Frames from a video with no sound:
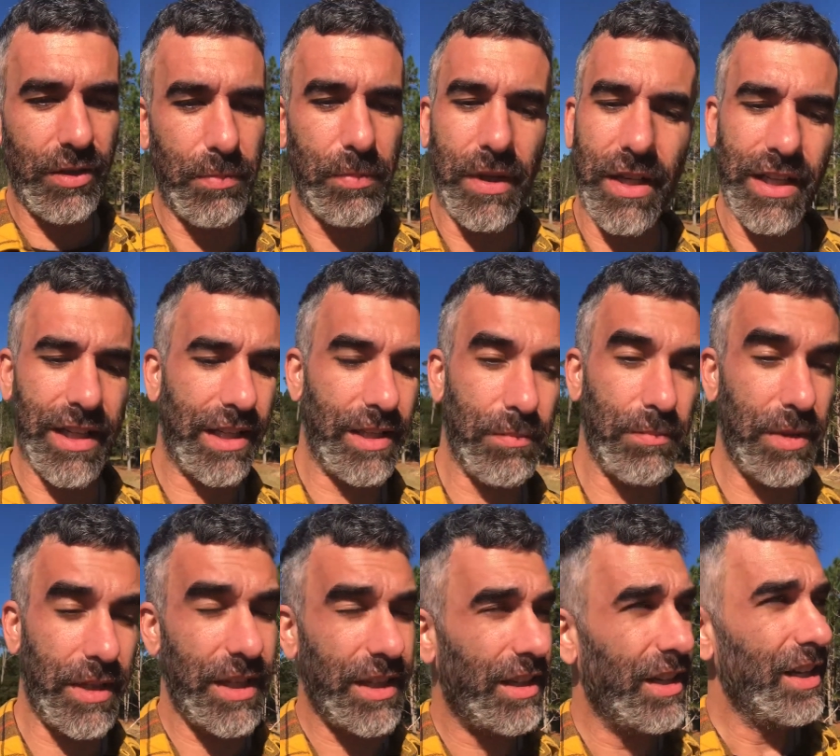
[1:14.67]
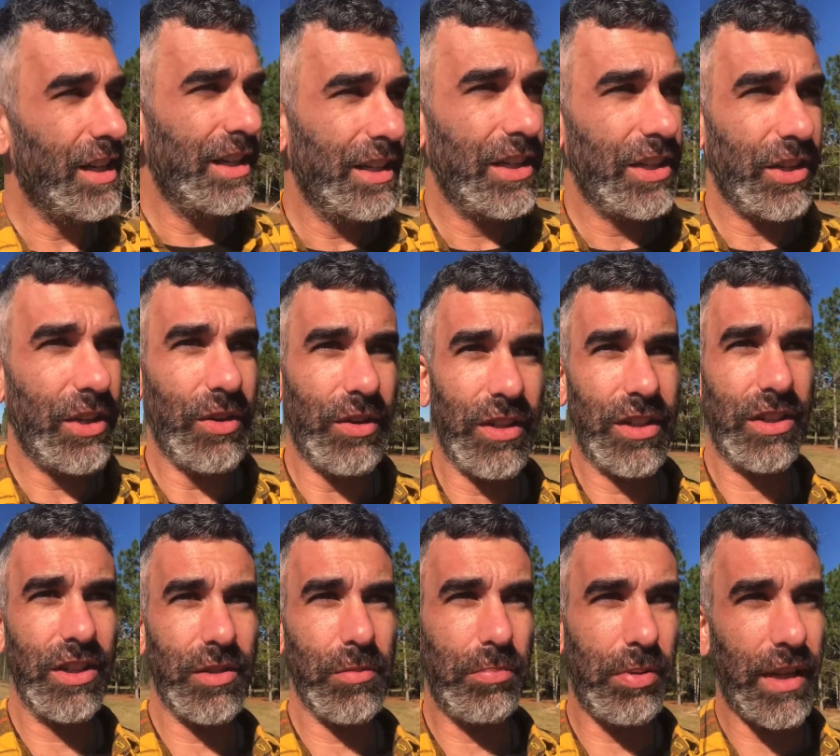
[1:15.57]
But it can be, it
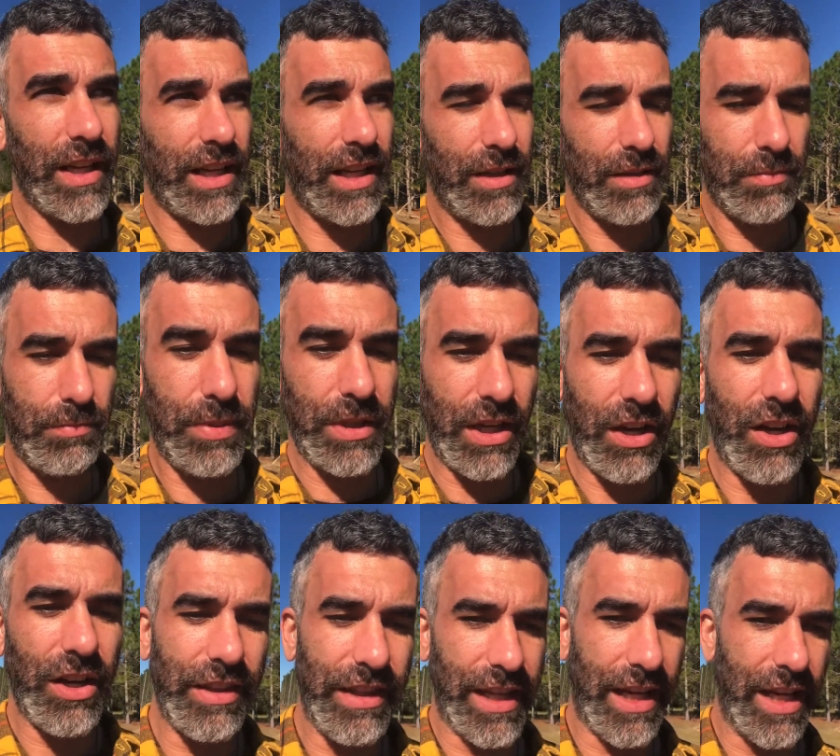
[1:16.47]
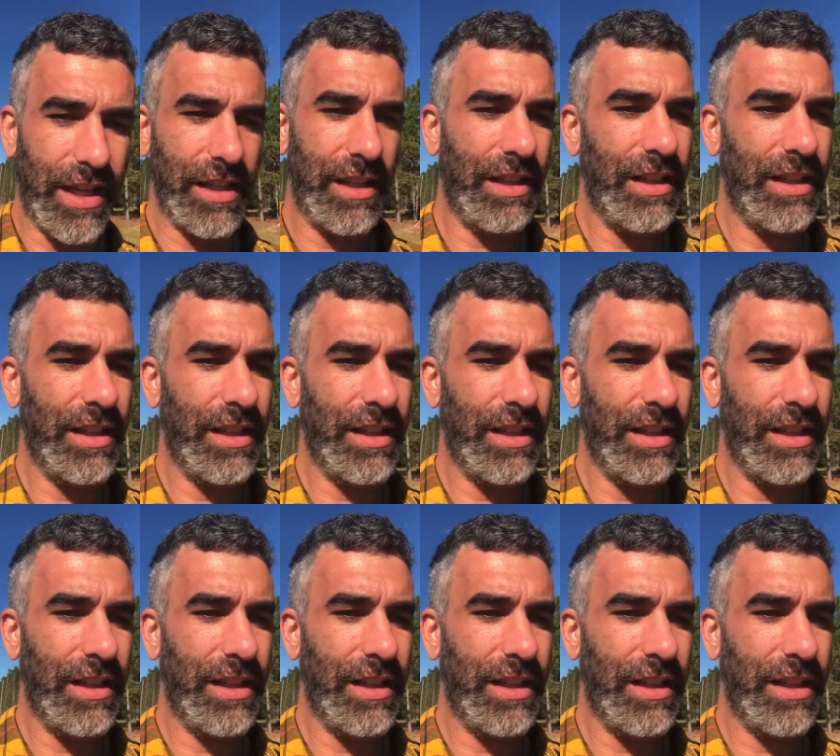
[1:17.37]
could apply beyond that,